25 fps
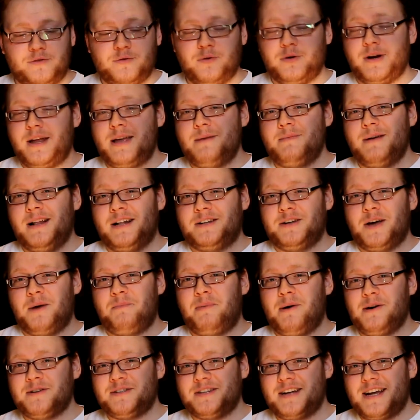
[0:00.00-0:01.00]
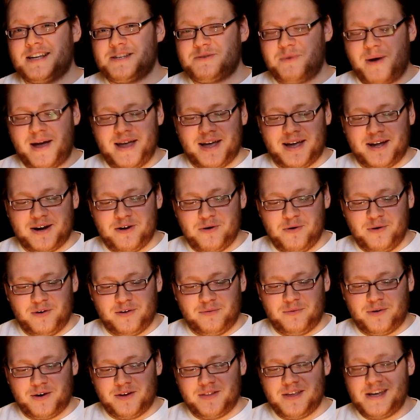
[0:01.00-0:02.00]
Don't email Dirtbox and ask where you can get a hold
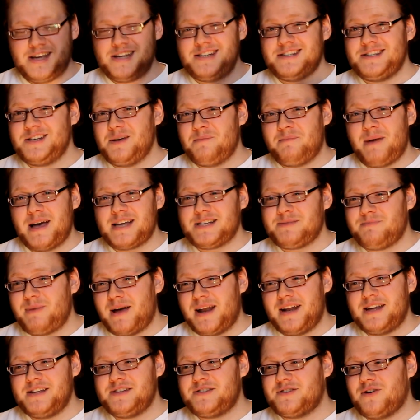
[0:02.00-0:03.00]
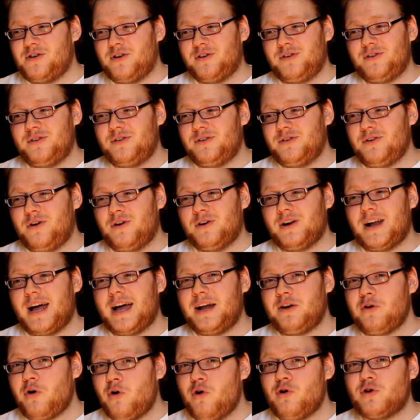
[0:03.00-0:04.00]
of one of these. Your best bet is on
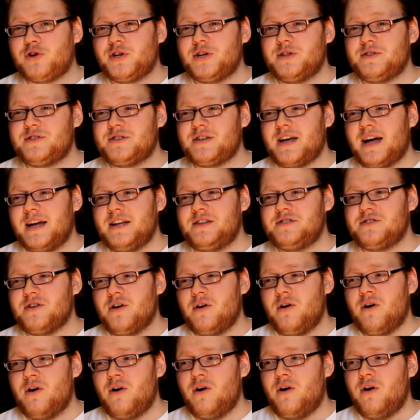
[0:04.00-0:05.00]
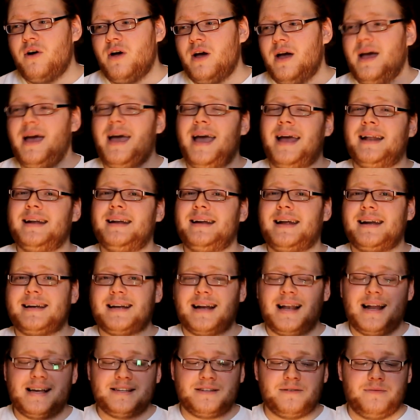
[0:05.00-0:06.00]
online auction sites or internet
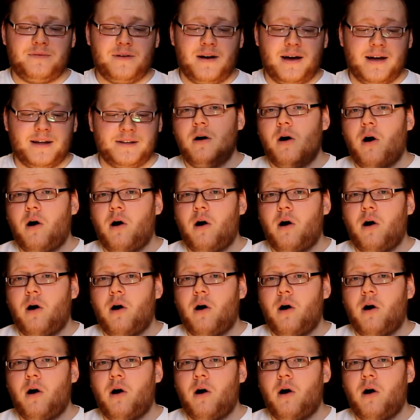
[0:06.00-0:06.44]
classified.